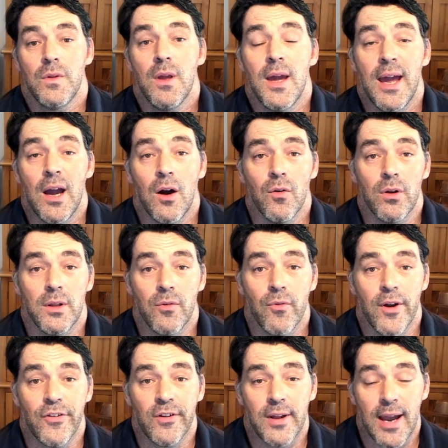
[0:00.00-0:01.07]
Yeah, I really
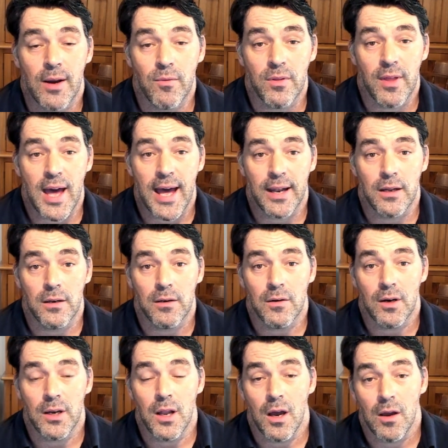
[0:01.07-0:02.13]
resonate with that. And
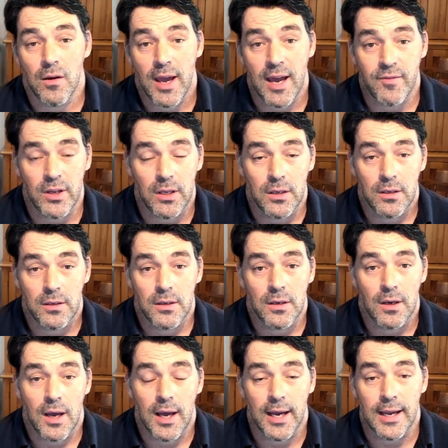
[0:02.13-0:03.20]
I know, having
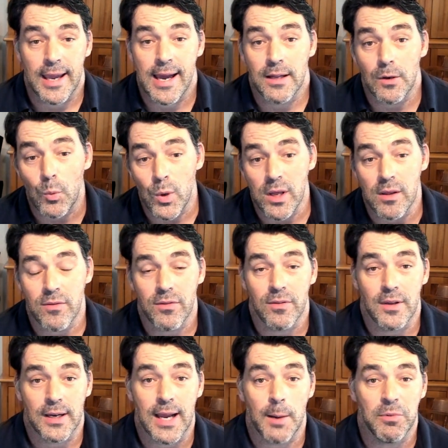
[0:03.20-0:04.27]
hung out with
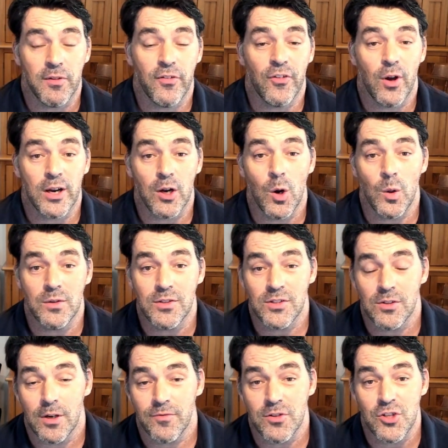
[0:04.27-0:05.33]
a couple of
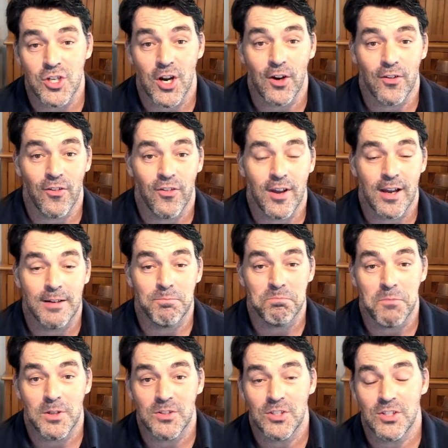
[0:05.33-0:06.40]
psychologists, I often joke and say,
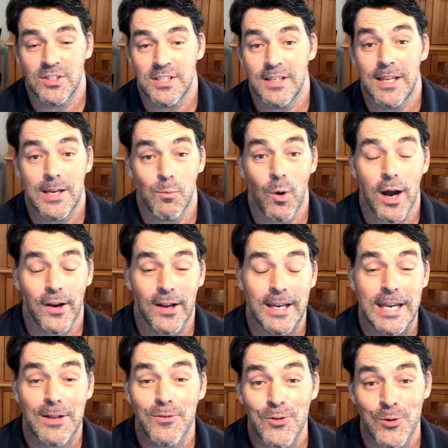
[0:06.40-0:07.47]
I just didn't need one, I
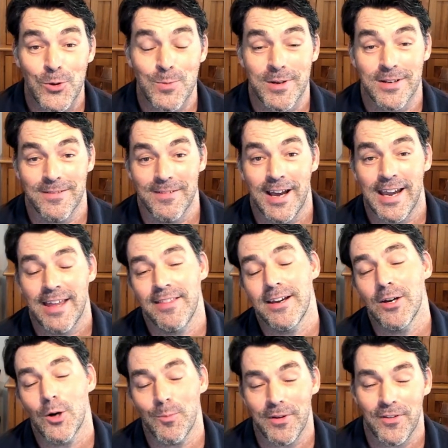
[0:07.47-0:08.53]
needed two, but they
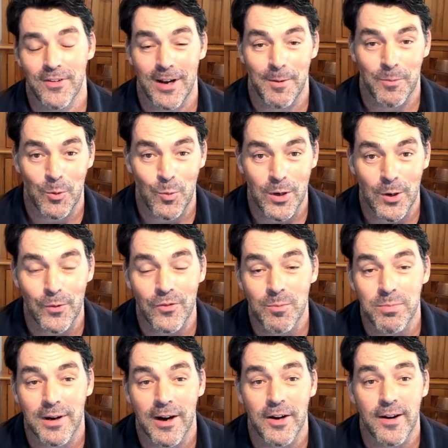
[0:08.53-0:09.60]
helped me set up the
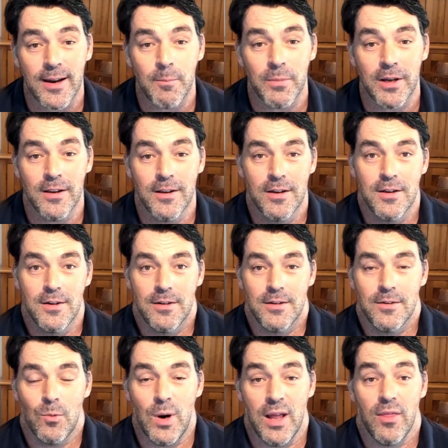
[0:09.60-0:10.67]
wellness program. But
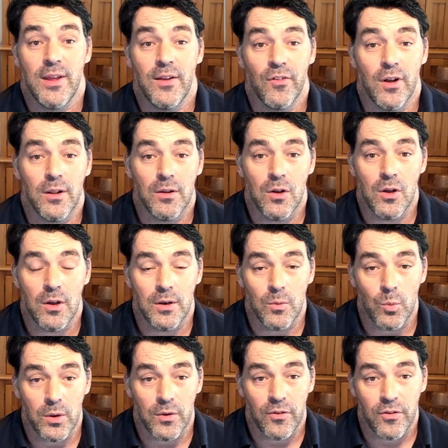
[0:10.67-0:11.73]
one of the things I
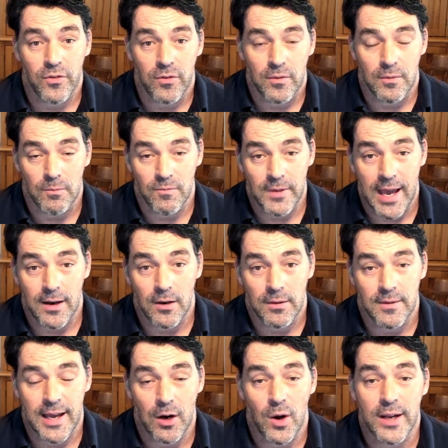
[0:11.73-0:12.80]
learned was that
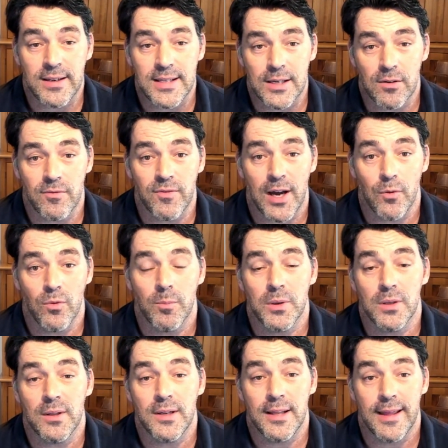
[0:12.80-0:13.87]
idea of
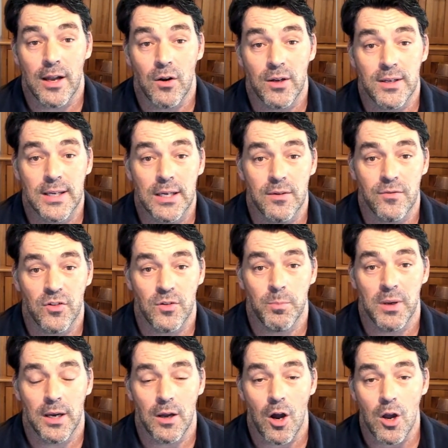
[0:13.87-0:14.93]
vulnerability, that idea of just
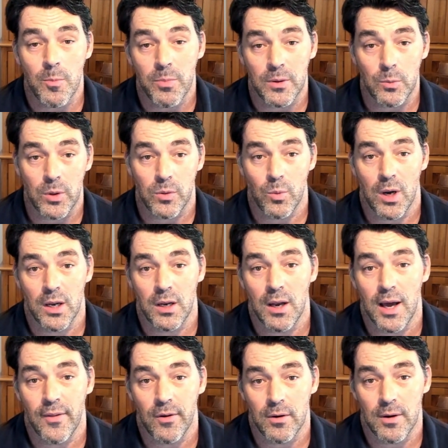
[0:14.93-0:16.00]
being open with one
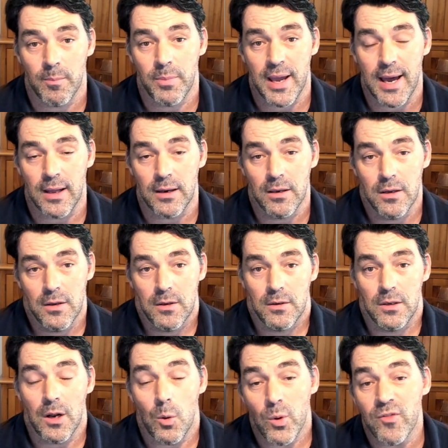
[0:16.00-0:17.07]
another about,
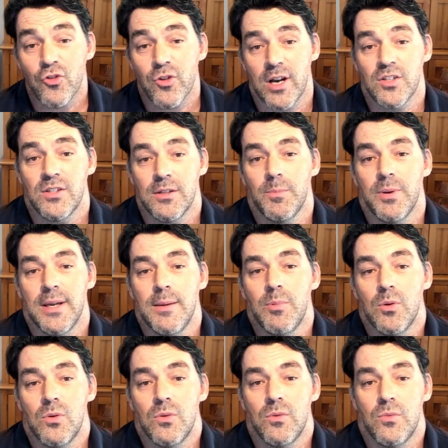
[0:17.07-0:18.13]
with trusted
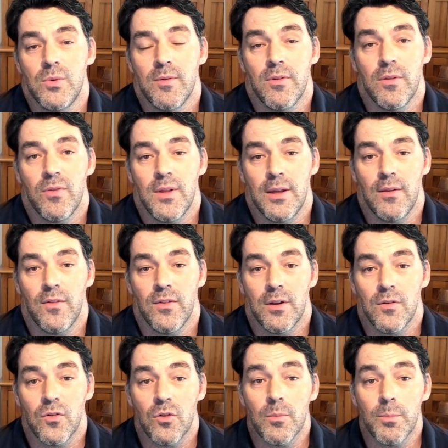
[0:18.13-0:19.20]
people, with the things
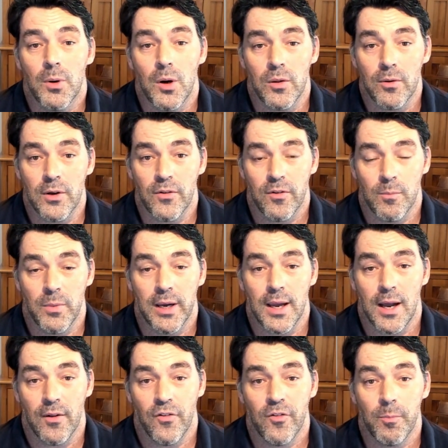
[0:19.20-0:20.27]
that do bother us, and being
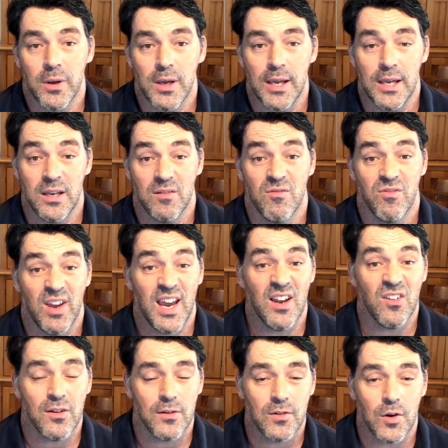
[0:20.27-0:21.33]
able to speak and
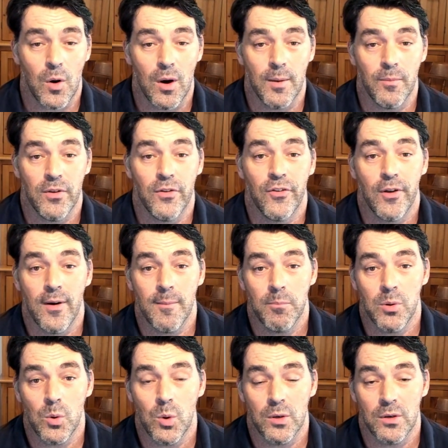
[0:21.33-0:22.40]
vent at times. It's so
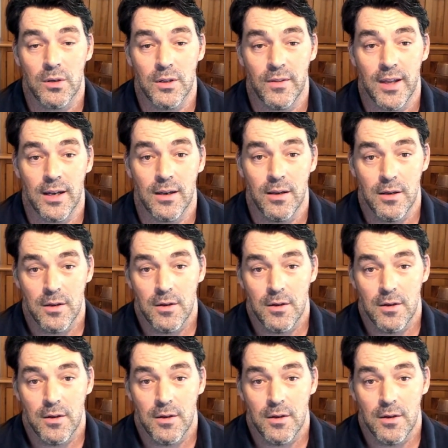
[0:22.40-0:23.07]
important. And then,